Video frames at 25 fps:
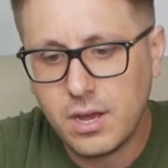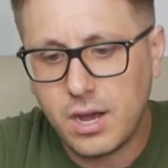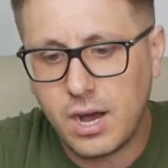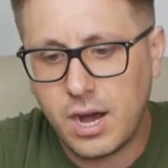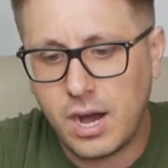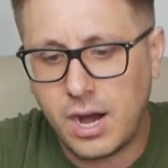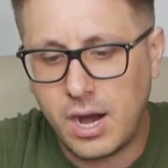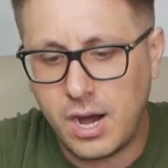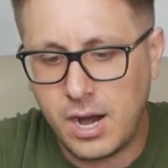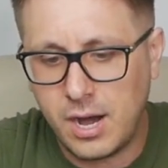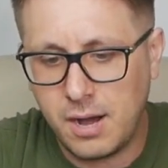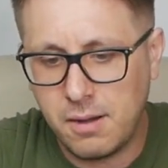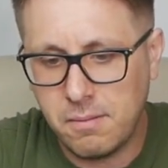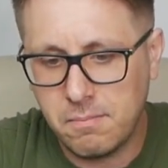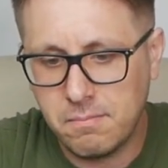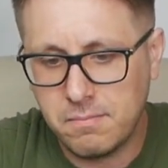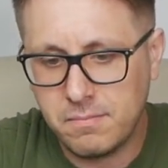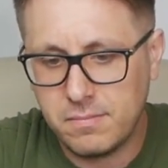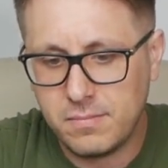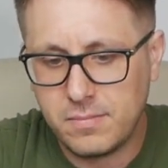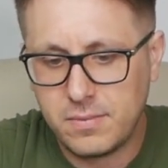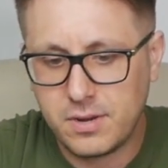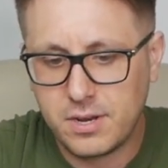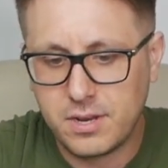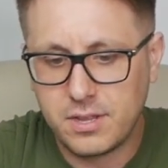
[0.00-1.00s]

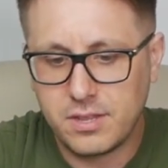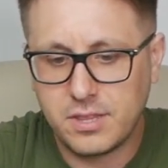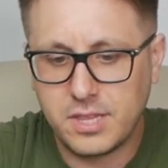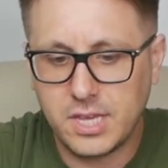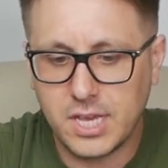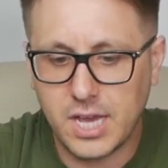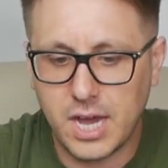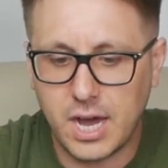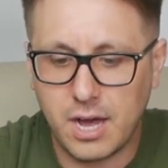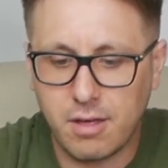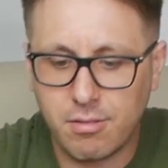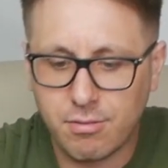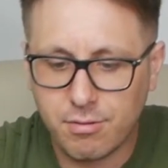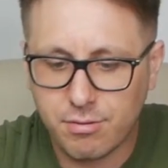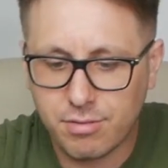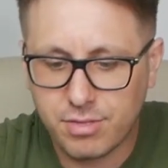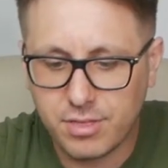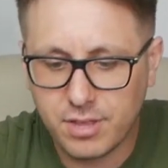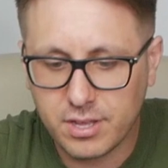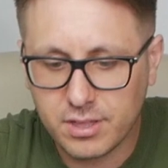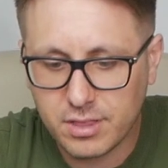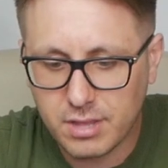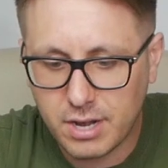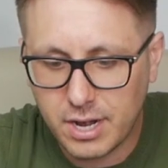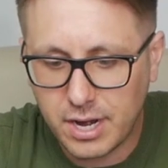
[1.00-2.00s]
The other
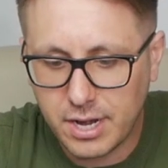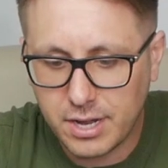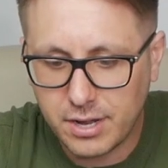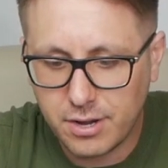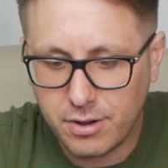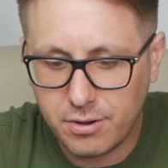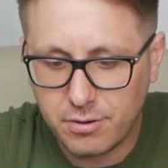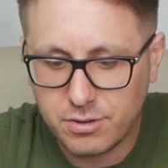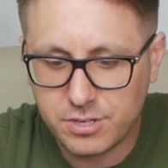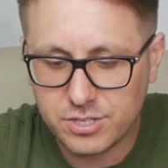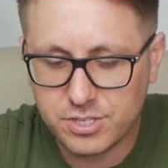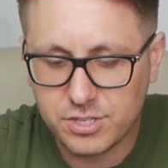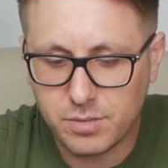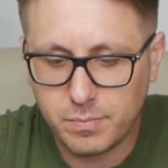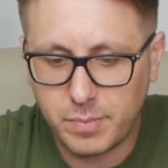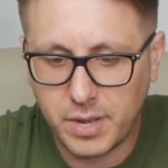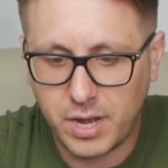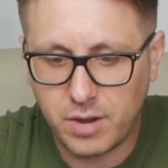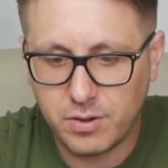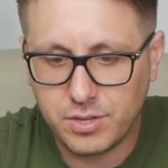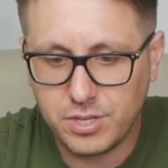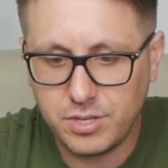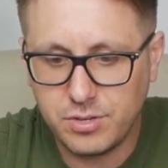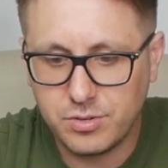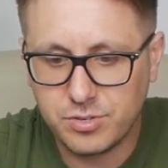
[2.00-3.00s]
thing that I noticed
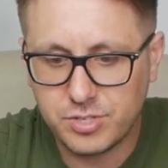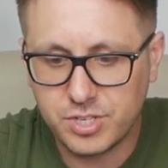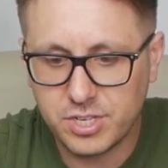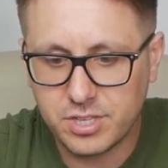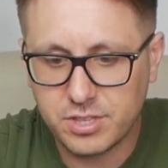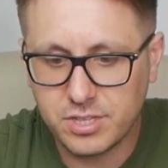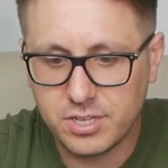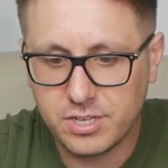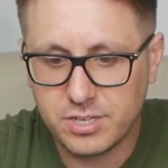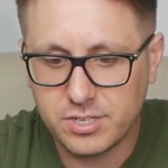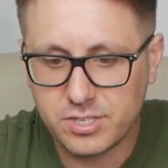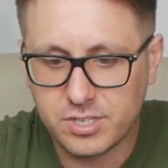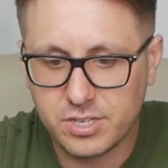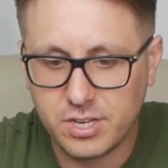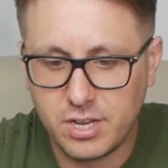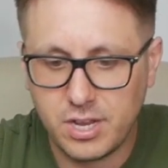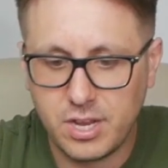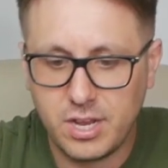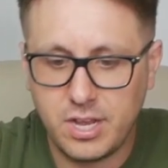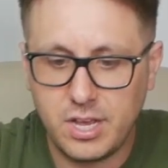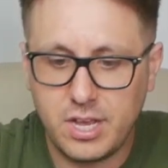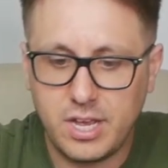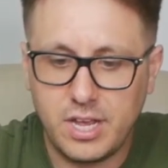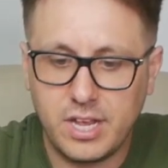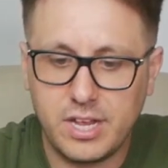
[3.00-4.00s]
about using this
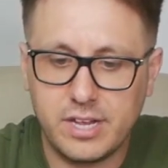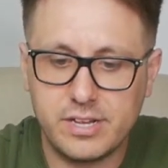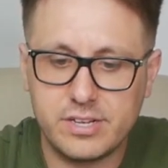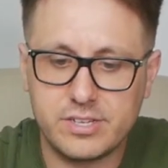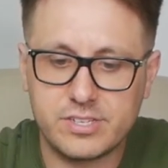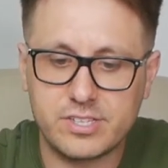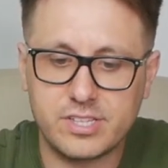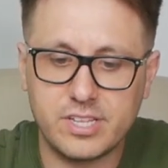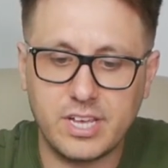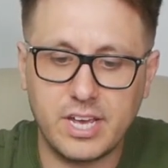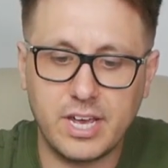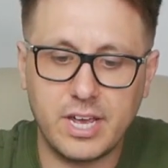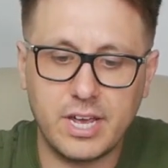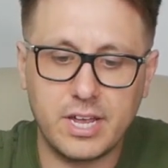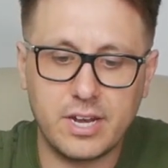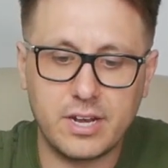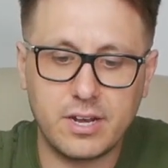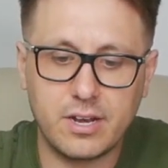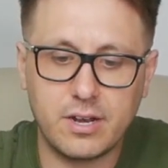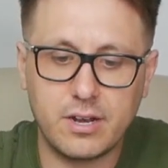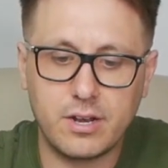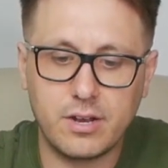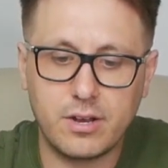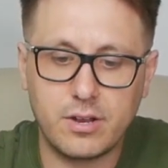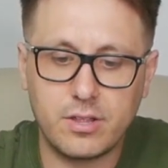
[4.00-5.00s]
is that
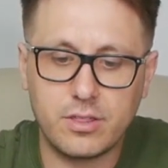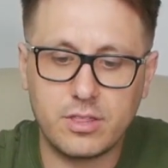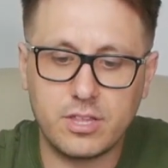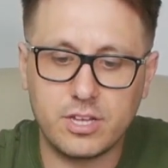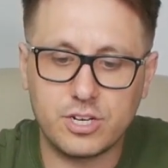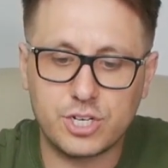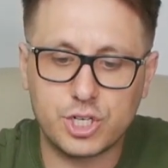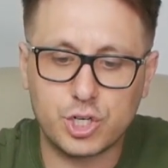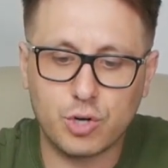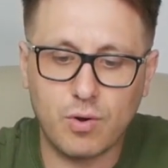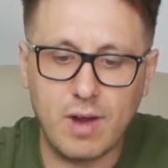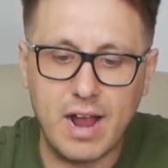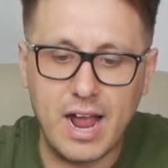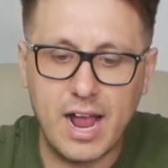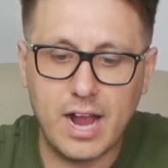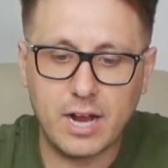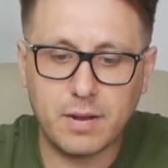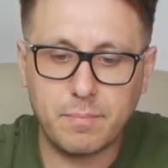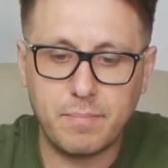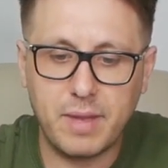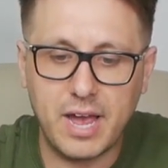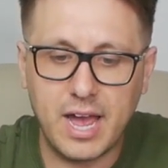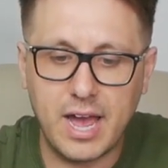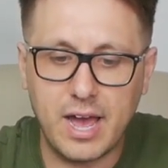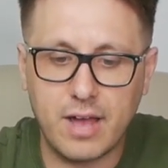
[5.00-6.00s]
the
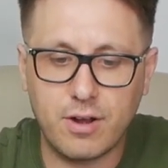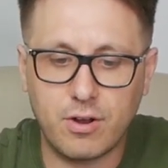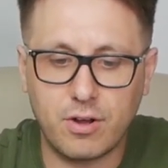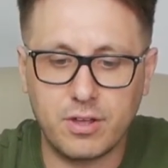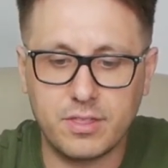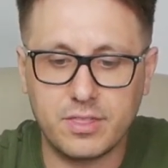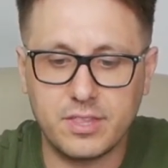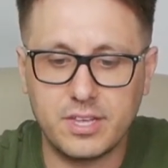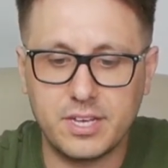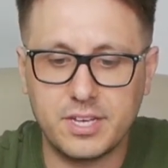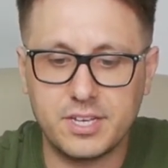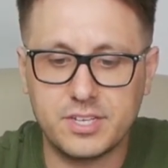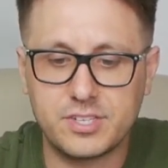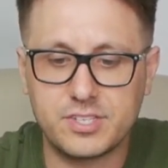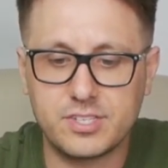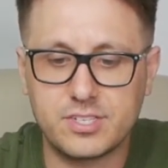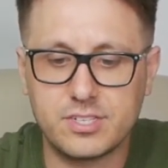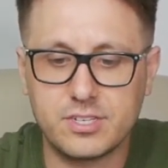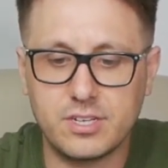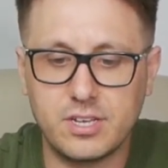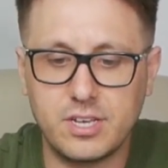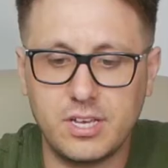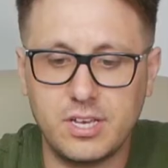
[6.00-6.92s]
trackpad on this